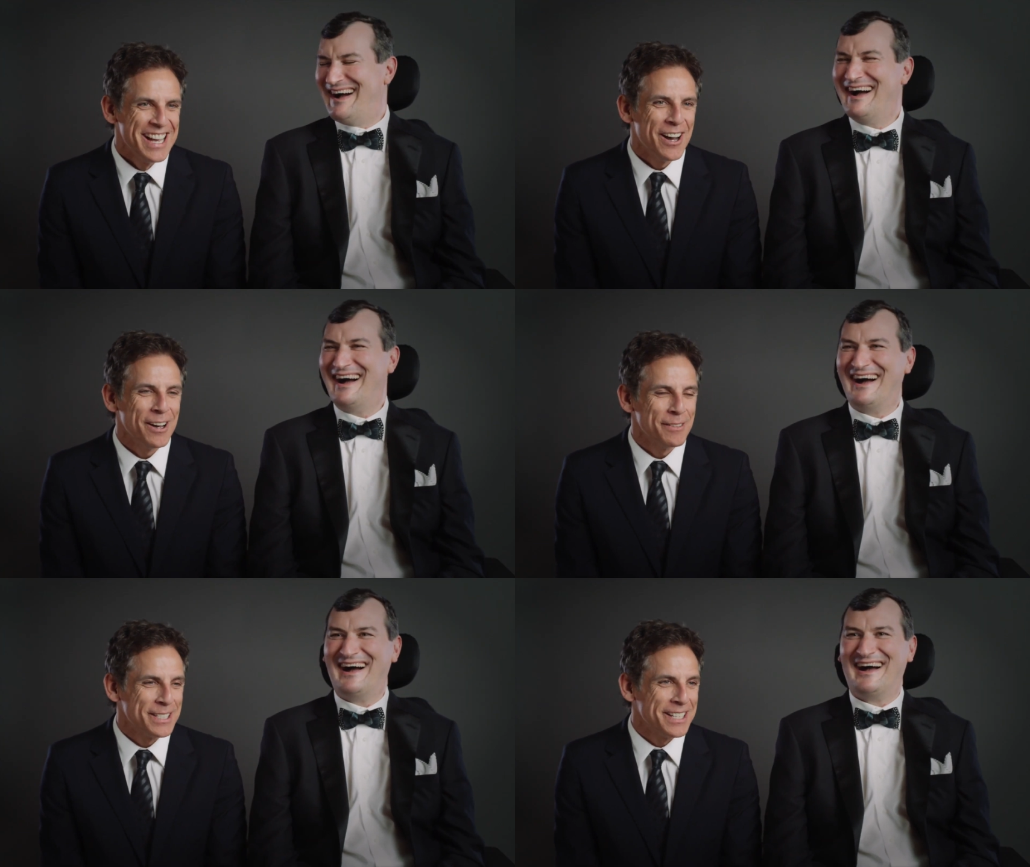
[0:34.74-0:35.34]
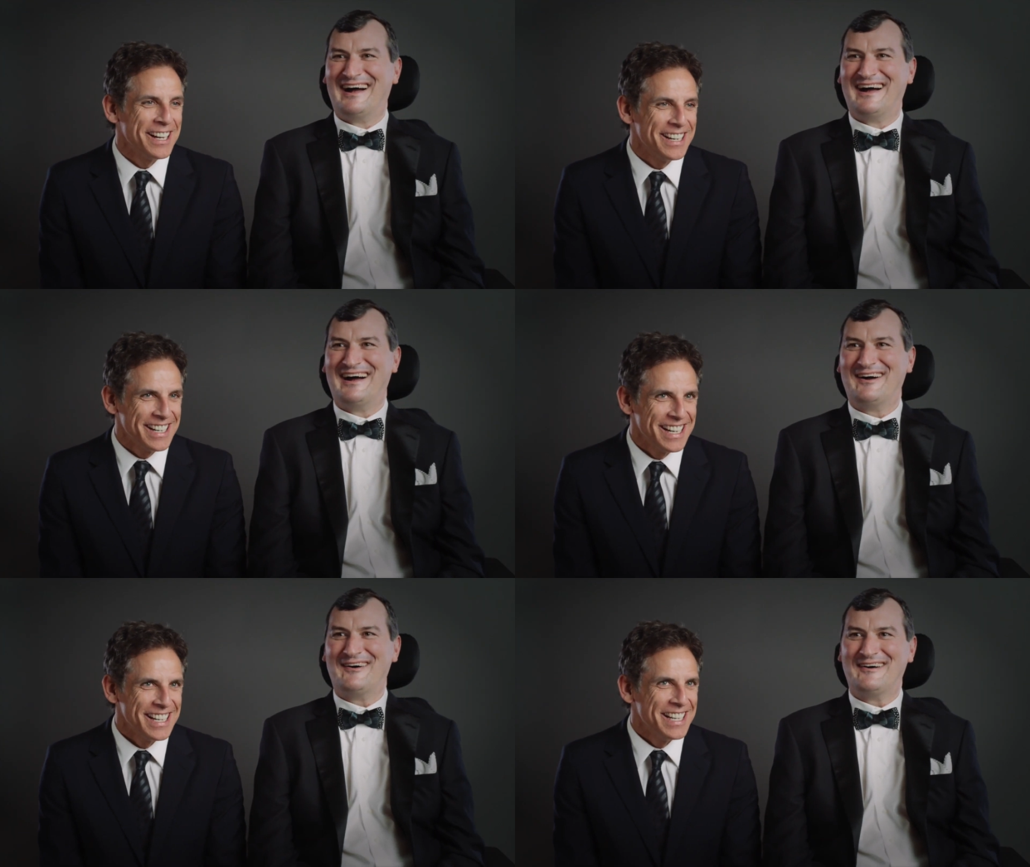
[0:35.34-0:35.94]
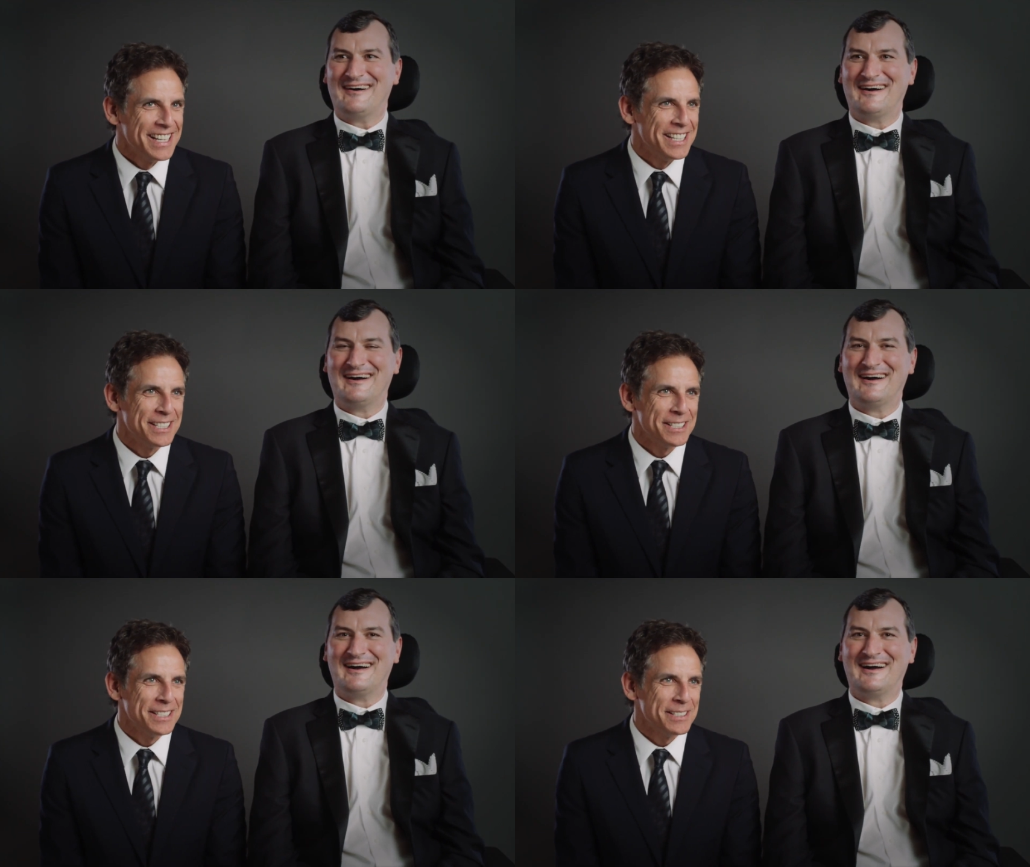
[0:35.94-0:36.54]
Speaker 1: all of a sudden
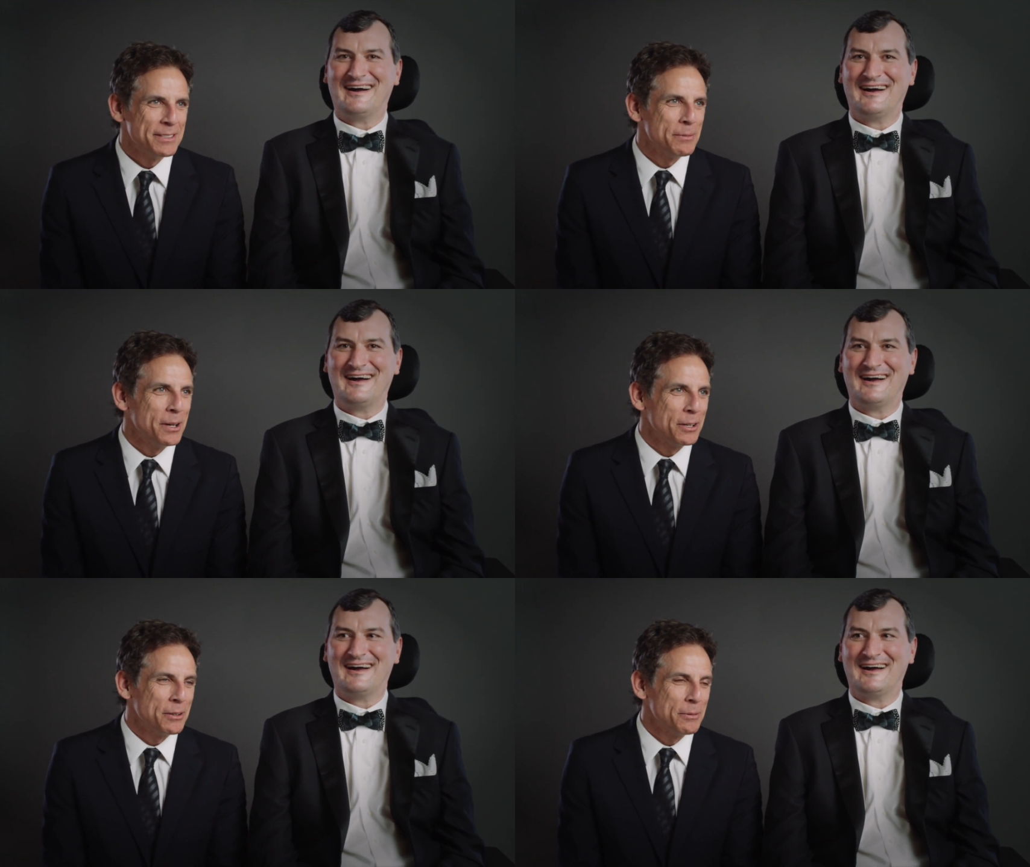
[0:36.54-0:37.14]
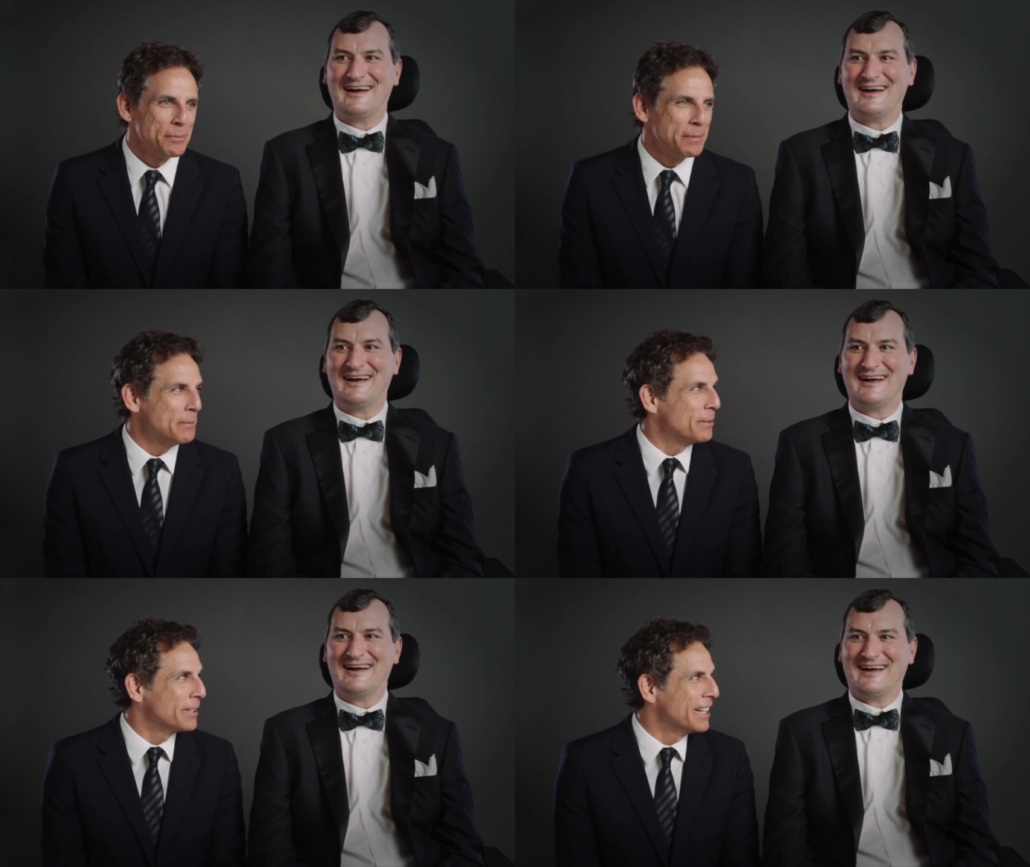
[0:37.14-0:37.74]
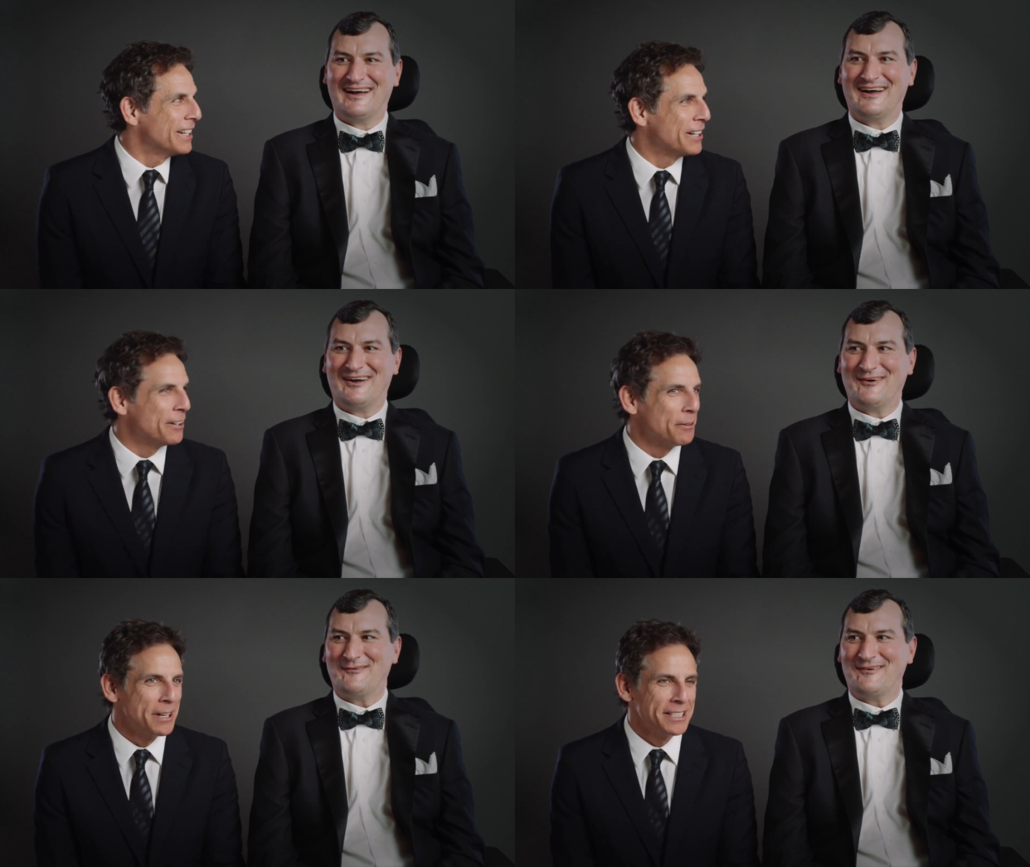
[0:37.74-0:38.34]
this small group of people down
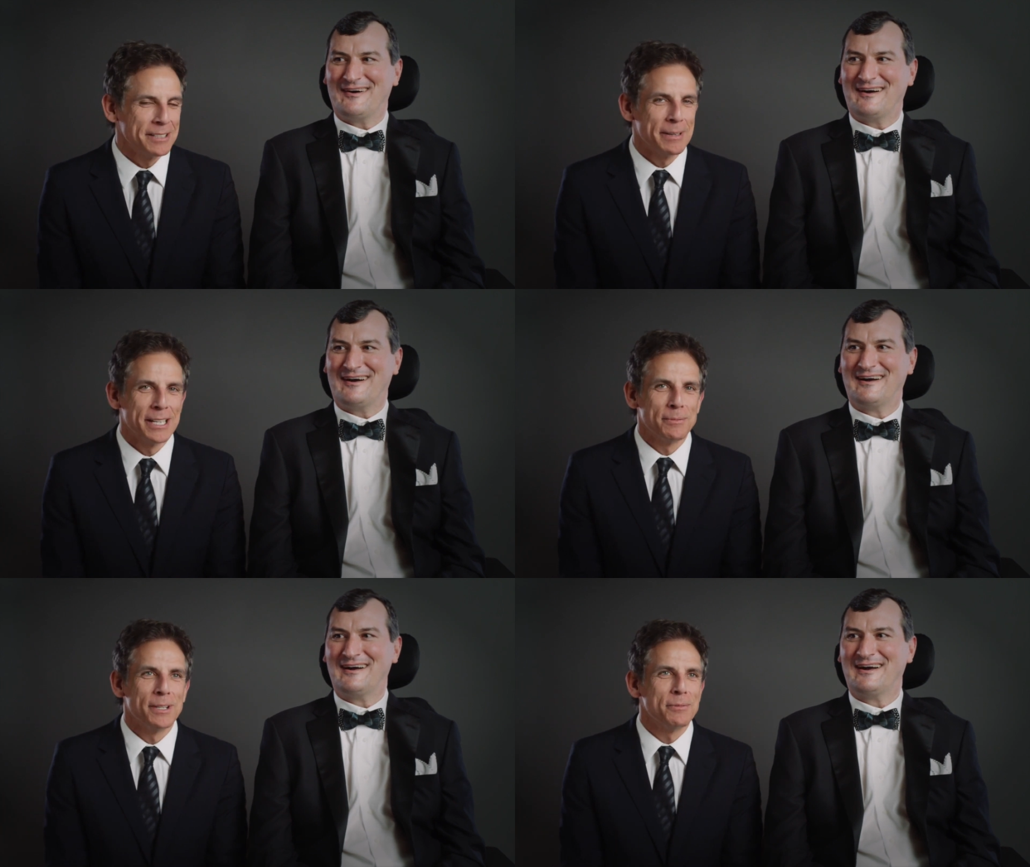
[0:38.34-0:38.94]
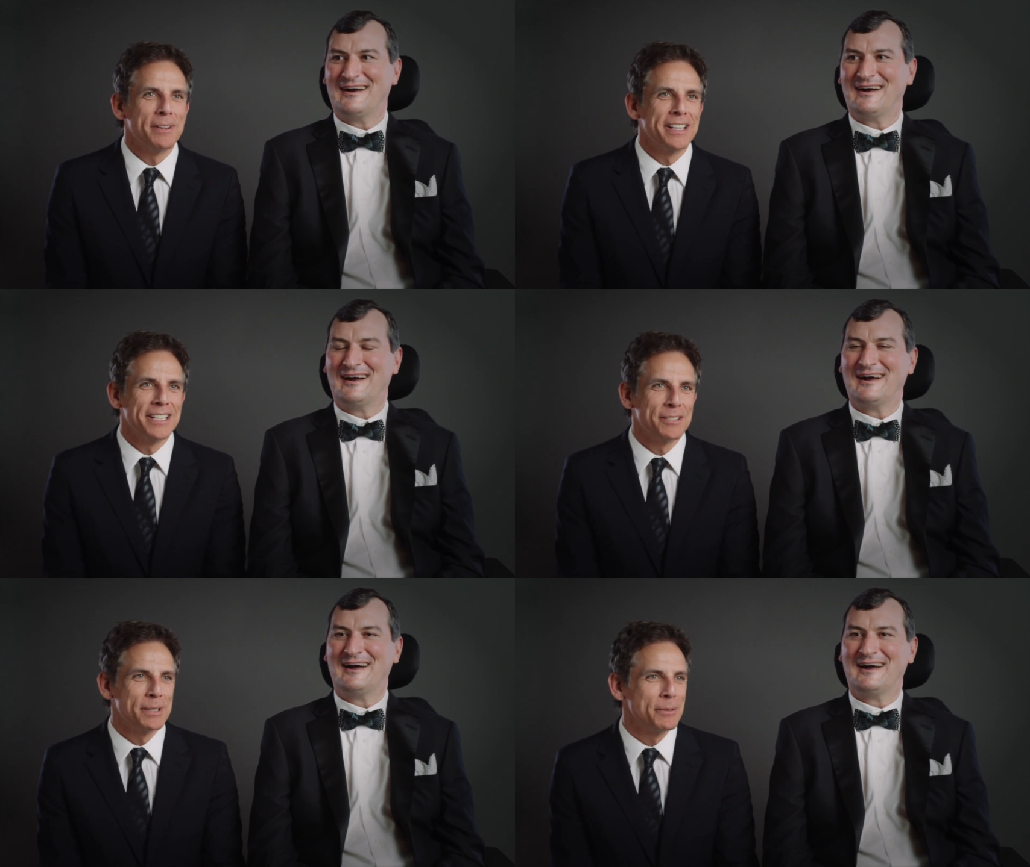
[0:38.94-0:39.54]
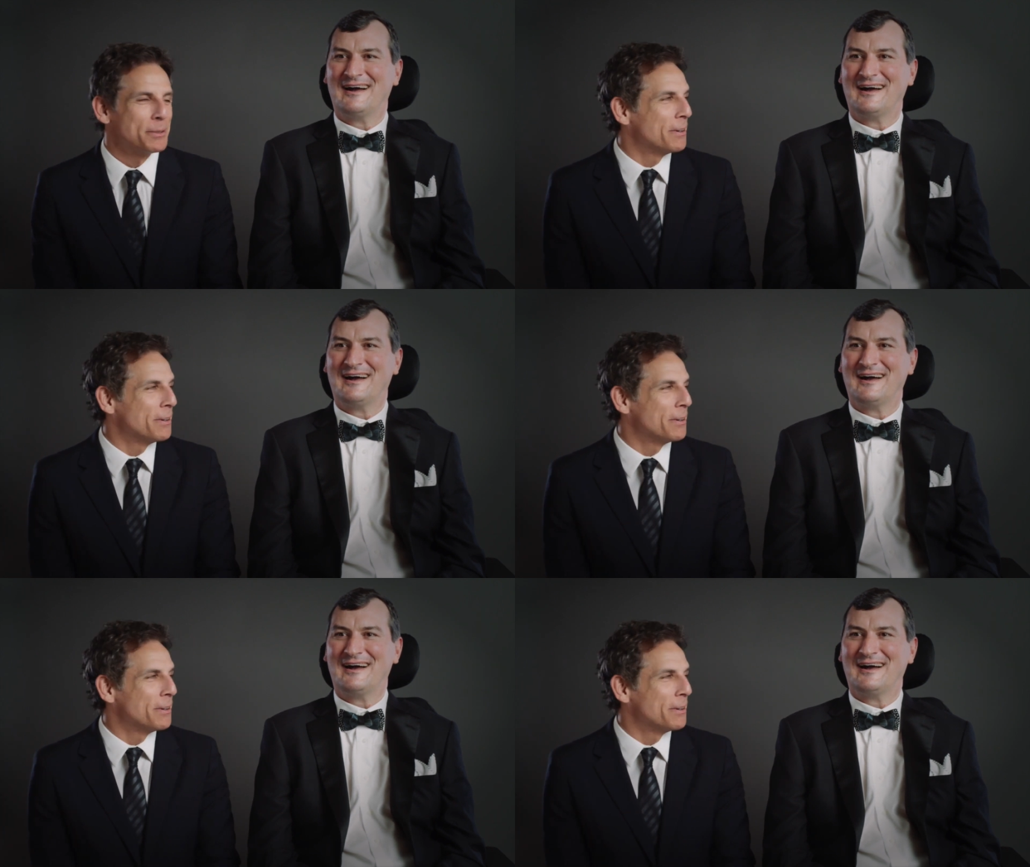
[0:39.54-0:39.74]
here are raising about as much money as we would